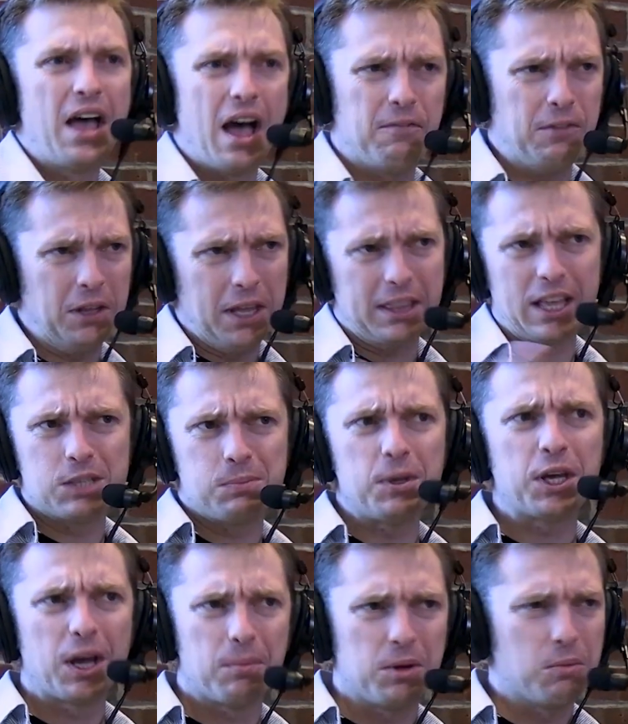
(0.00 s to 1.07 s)
I feel like that's
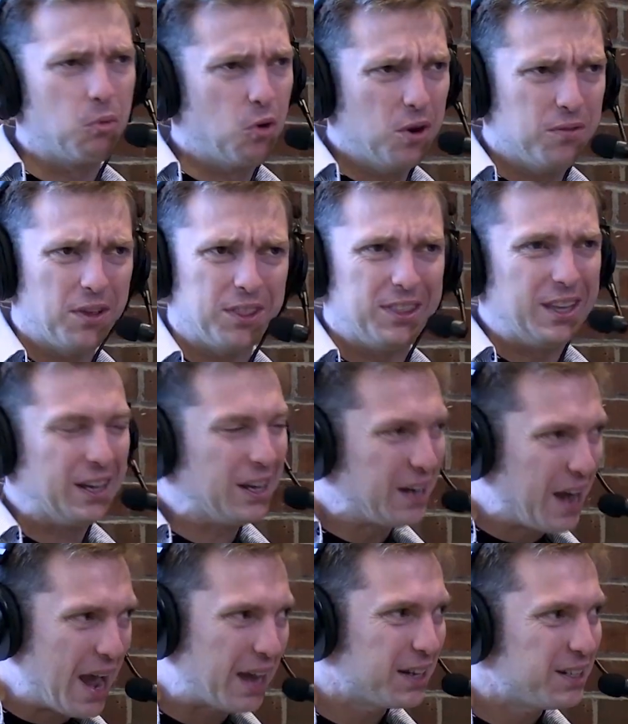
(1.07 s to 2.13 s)
becoming more of a thing in
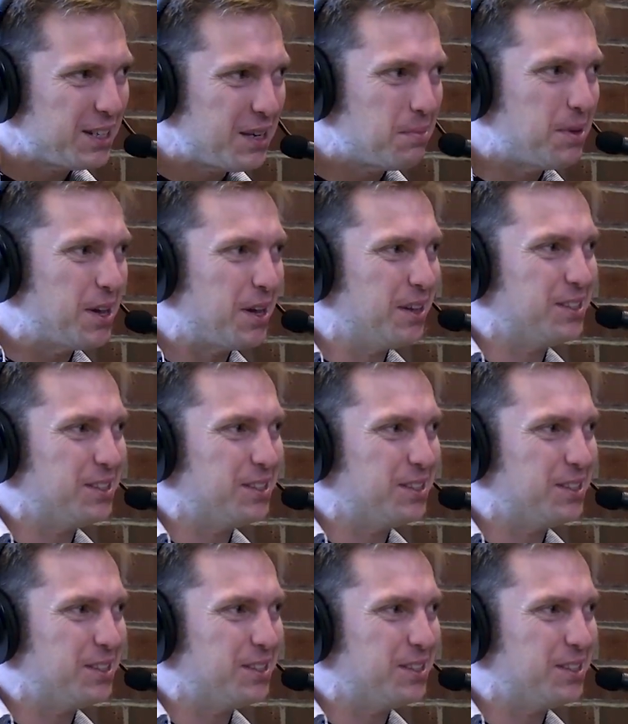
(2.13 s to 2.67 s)
academia.